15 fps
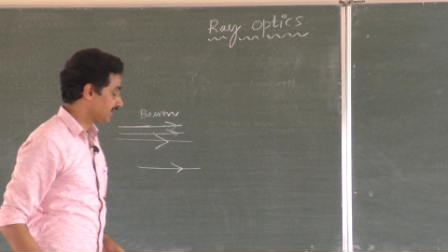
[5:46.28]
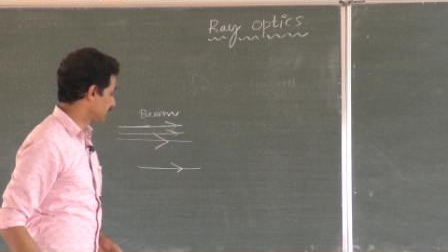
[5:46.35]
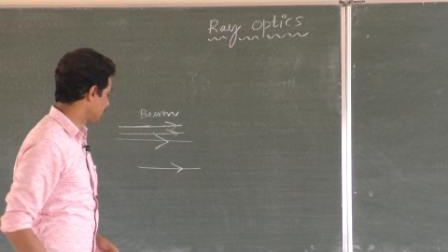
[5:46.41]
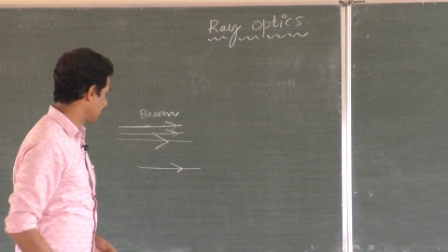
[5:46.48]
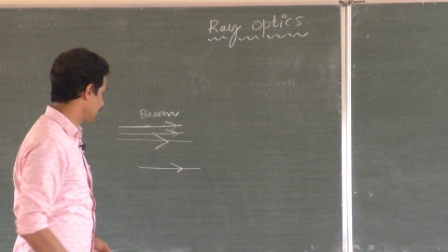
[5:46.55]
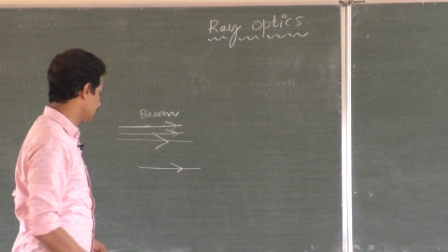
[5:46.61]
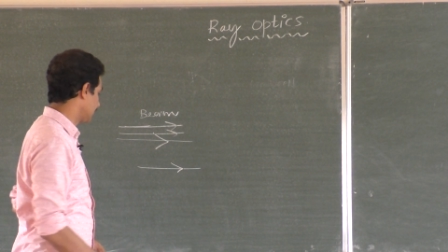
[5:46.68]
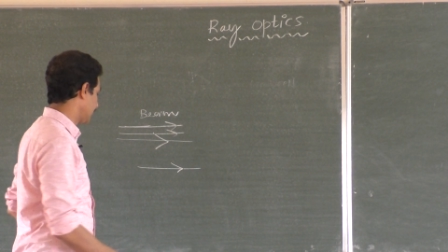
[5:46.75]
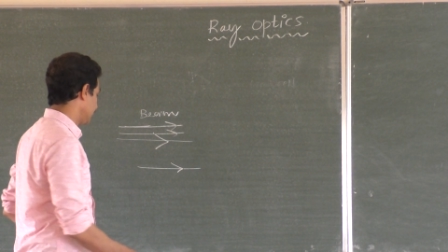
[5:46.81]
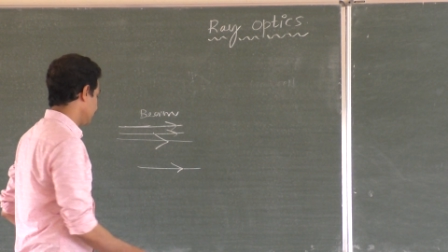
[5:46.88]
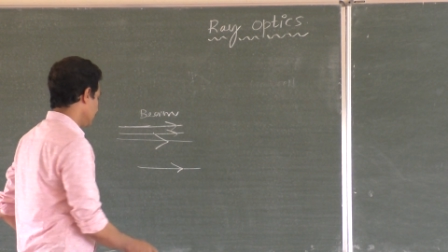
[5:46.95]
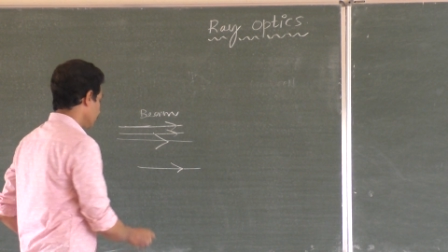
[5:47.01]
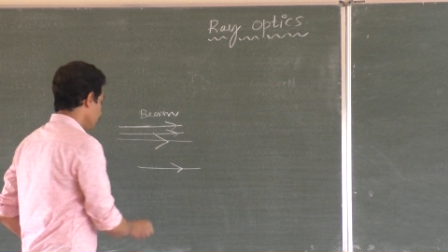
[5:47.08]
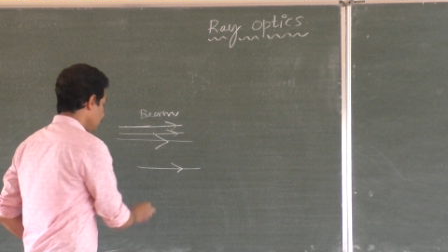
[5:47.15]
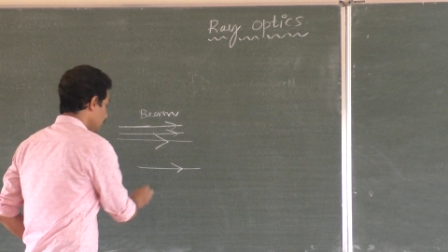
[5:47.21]
a straight line
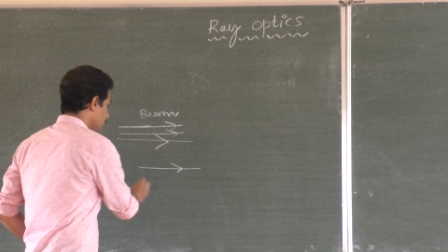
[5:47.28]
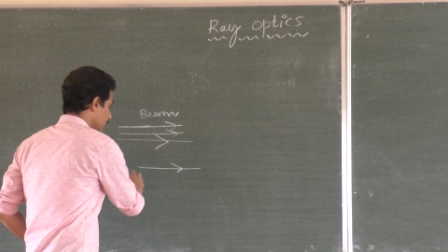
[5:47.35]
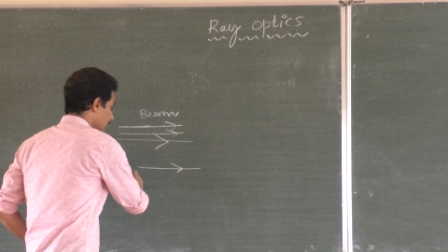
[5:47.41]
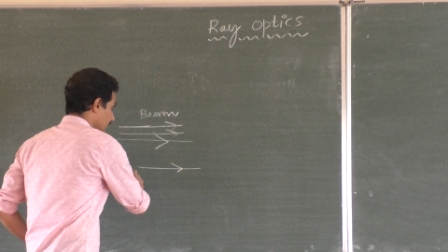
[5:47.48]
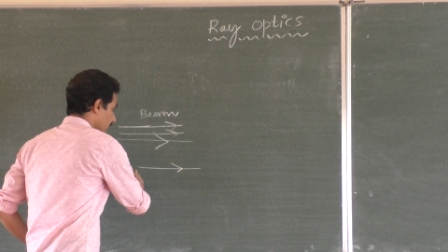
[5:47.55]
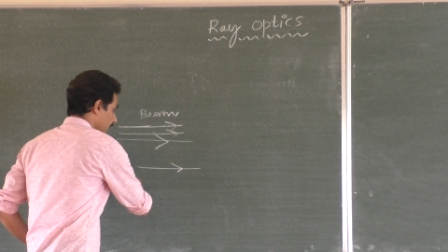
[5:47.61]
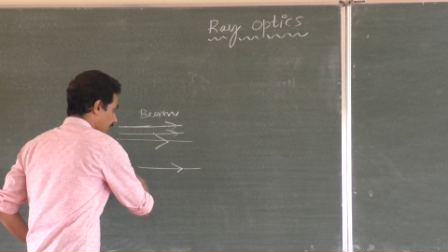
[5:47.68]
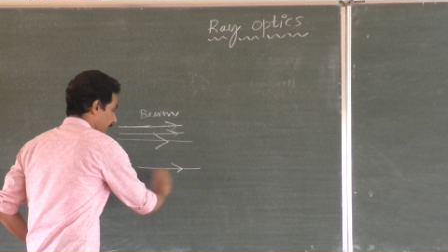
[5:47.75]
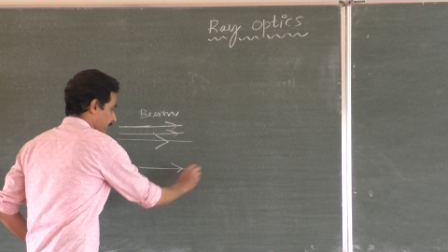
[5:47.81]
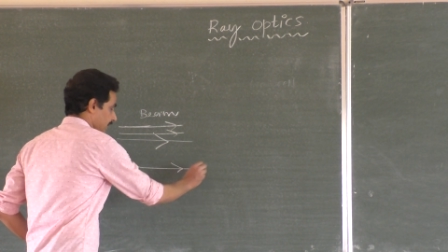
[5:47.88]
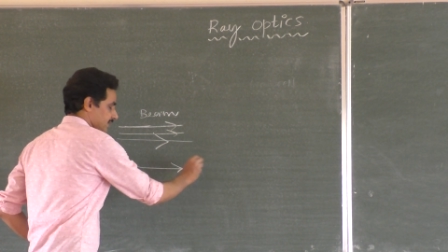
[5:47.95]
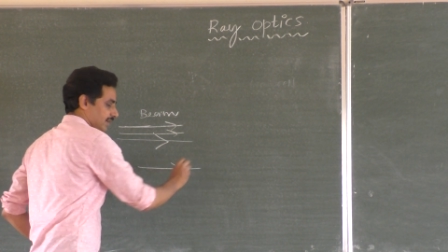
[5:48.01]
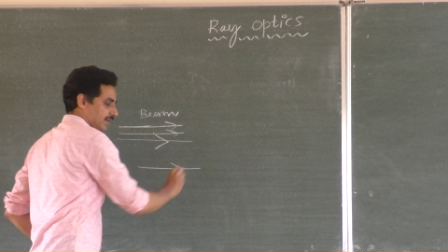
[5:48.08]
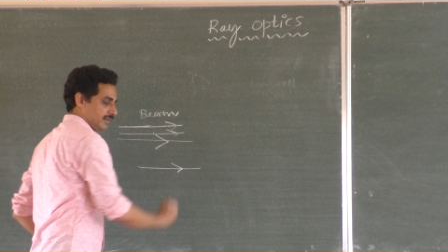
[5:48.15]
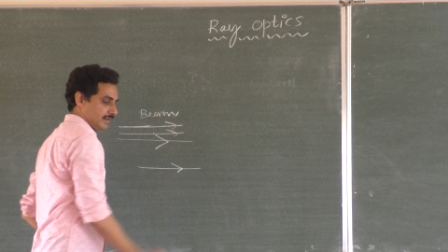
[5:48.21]
we could
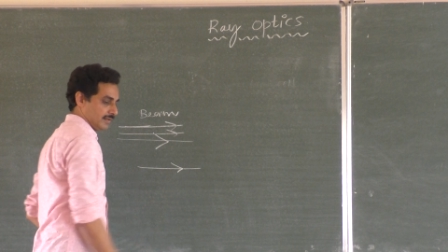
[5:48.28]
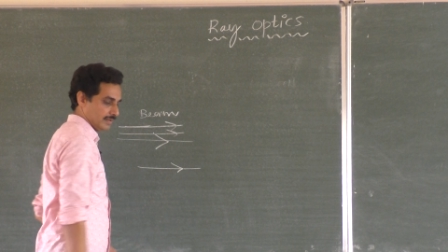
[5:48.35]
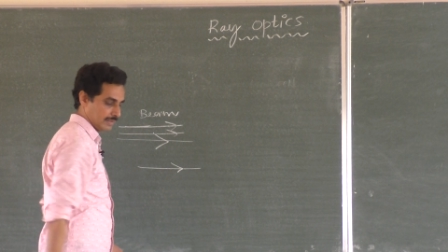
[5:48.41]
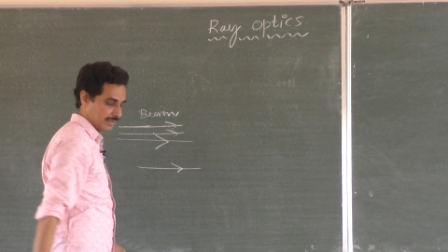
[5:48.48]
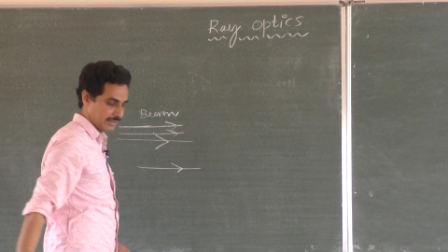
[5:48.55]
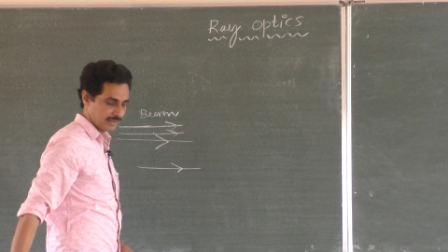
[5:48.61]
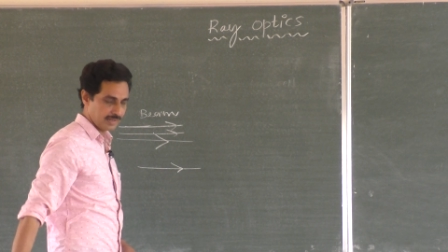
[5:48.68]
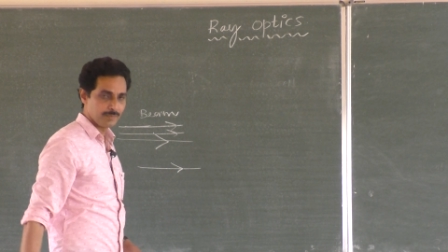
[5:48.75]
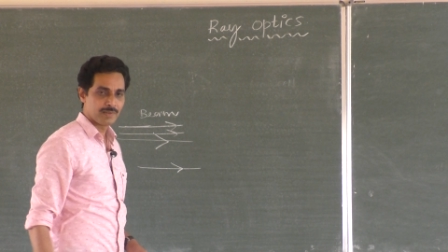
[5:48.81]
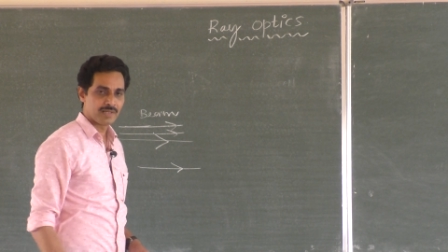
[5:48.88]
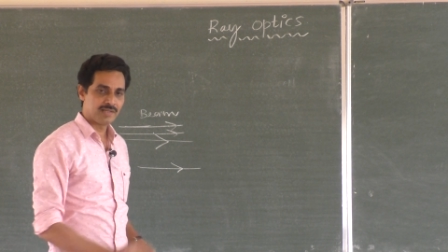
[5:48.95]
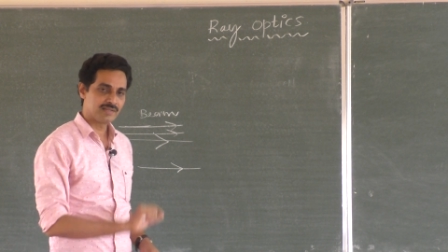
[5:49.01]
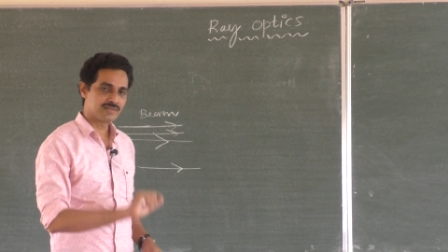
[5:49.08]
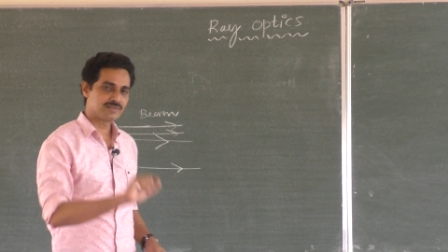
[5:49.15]
represent a ray by a